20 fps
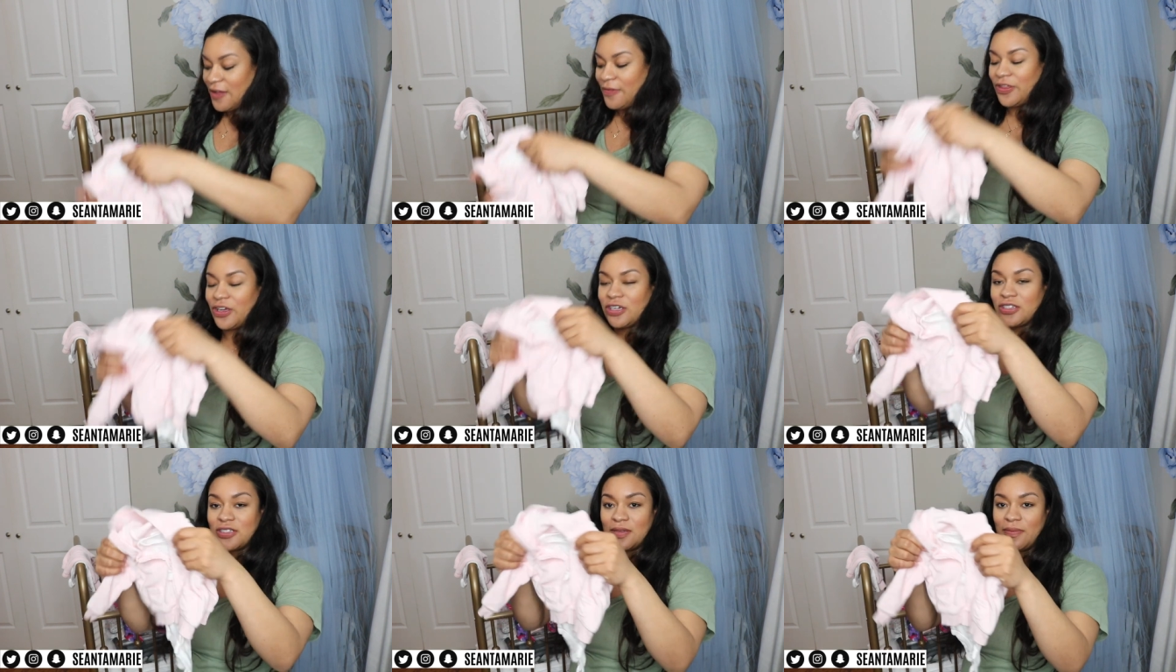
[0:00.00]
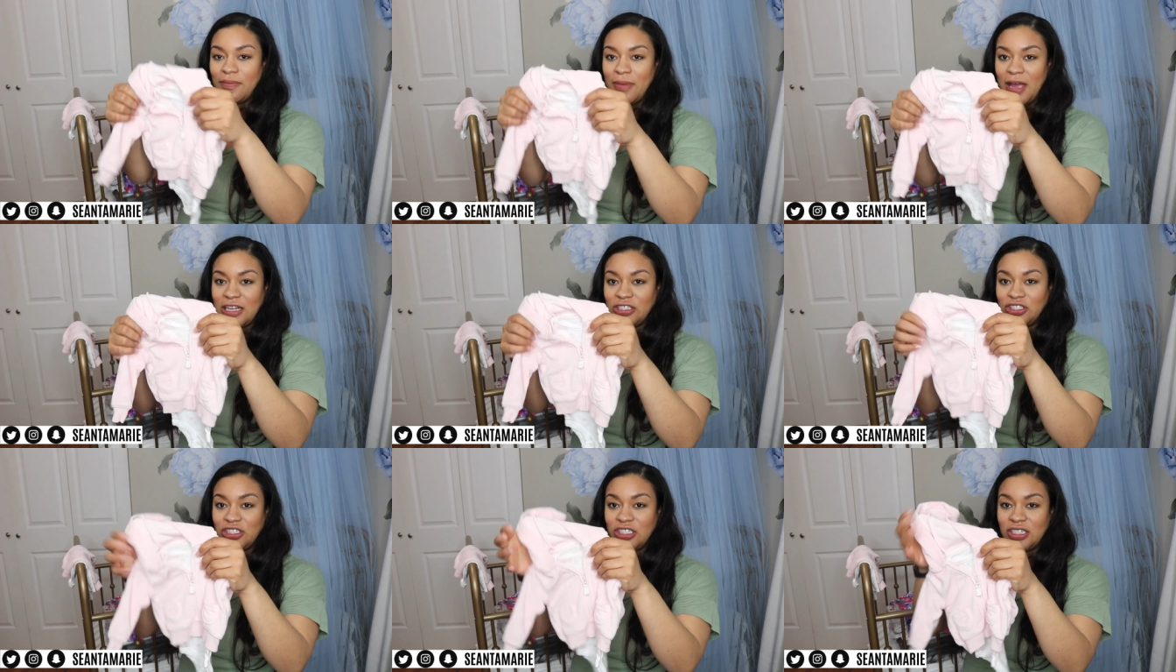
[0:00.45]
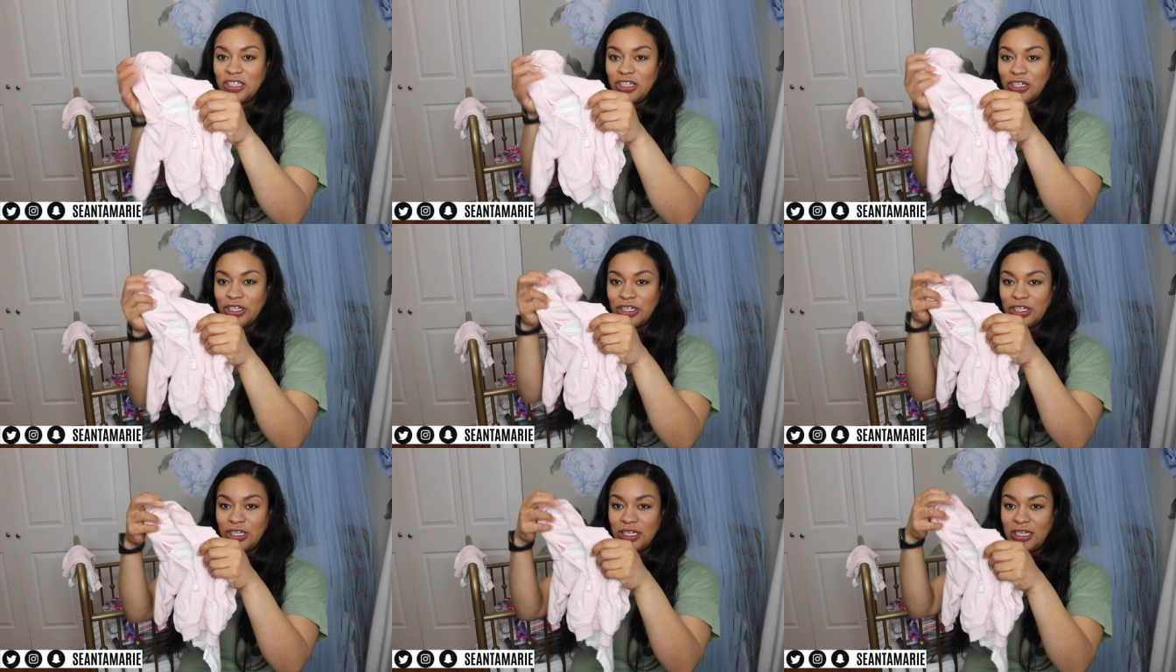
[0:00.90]
there's a matching
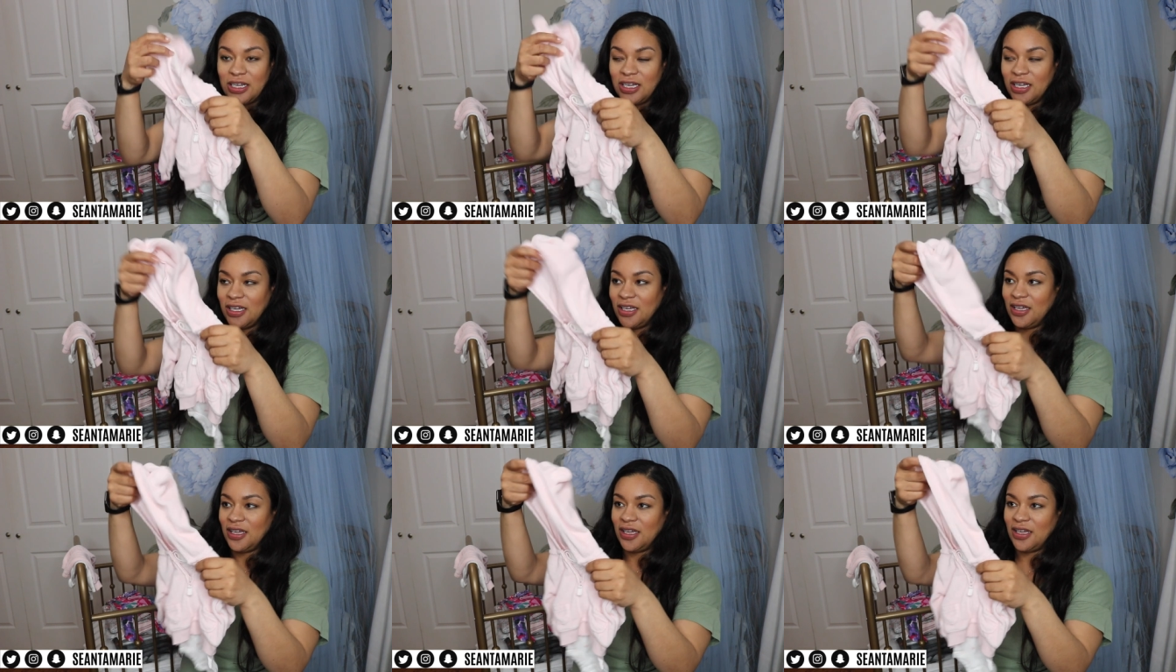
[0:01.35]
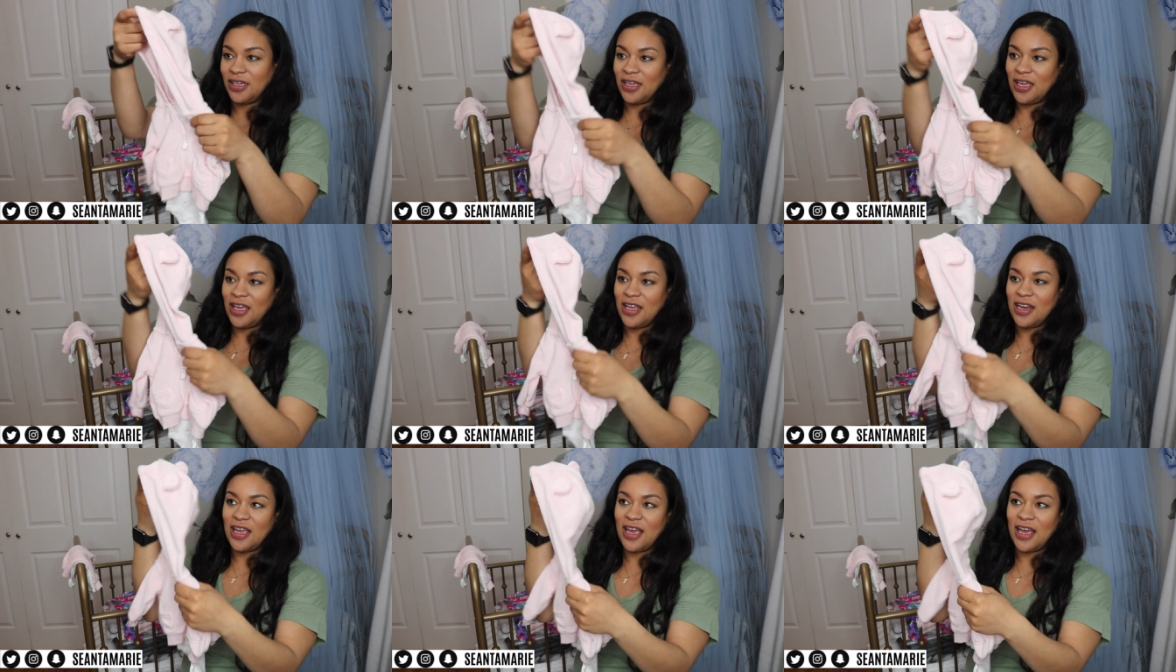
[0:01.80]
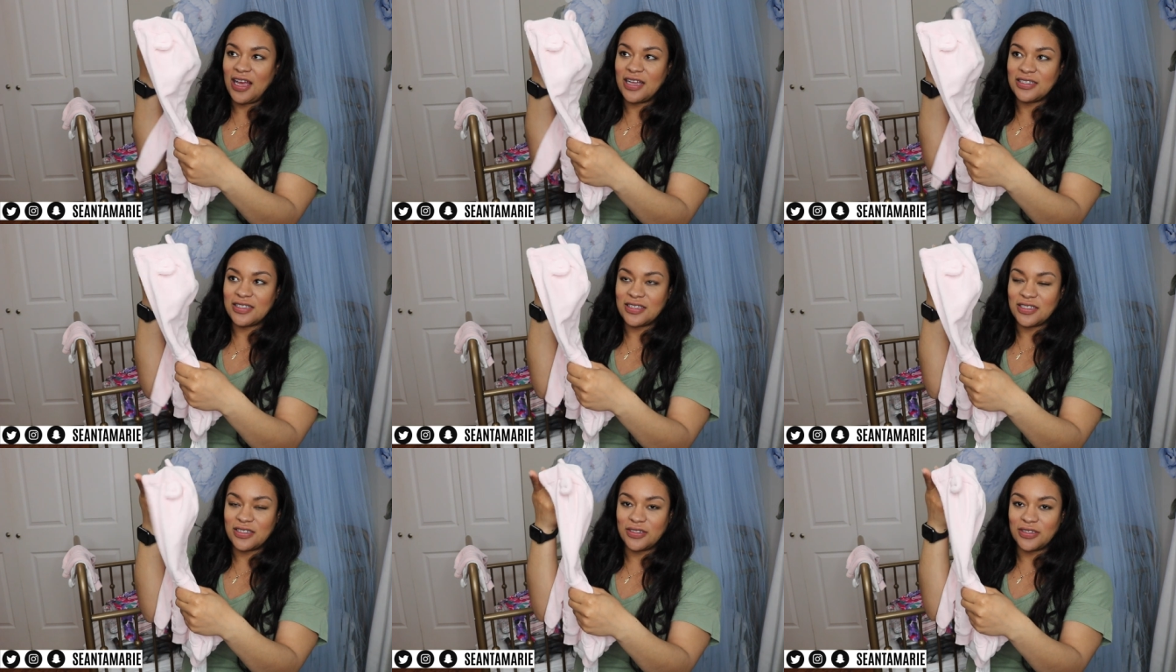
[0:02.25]
hood and it
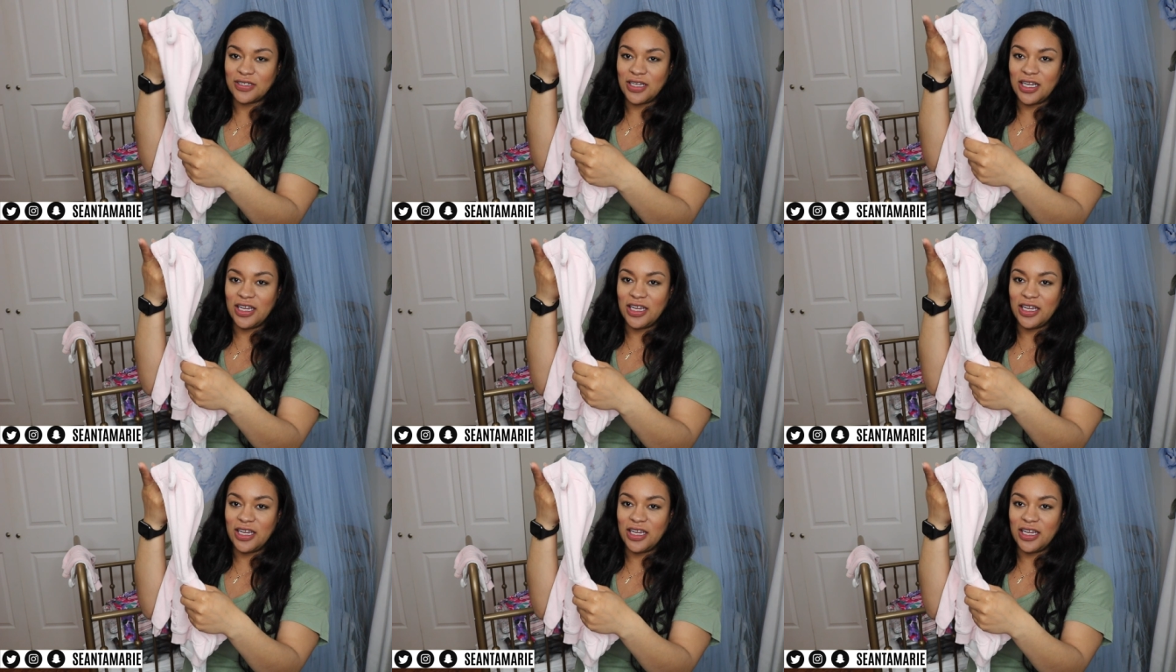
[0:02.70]
has little